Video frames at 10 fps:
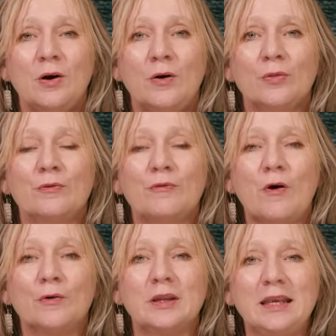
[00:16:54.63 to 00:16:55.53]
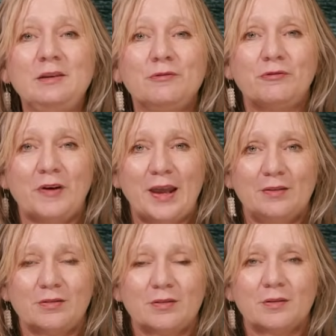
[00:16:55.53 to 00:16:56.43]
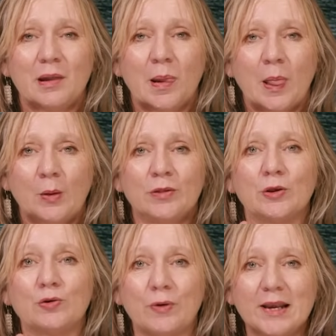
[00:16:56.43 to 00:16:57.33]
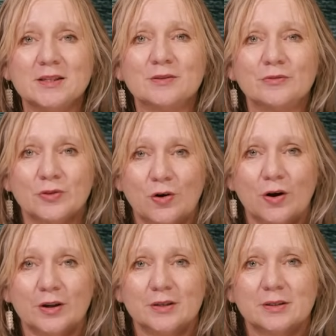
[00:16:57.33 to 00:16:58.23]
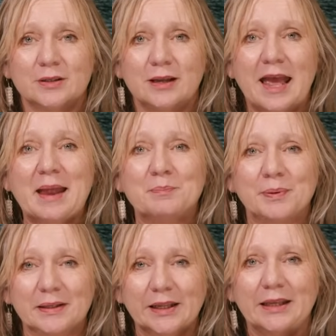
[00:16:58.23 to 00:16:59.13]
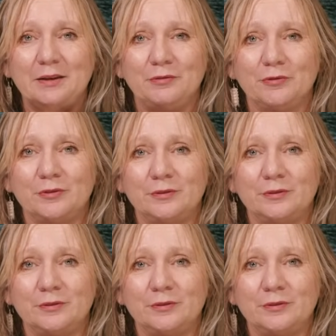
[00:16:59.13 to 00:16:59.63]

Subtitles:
on in faith with the grace of God and believe.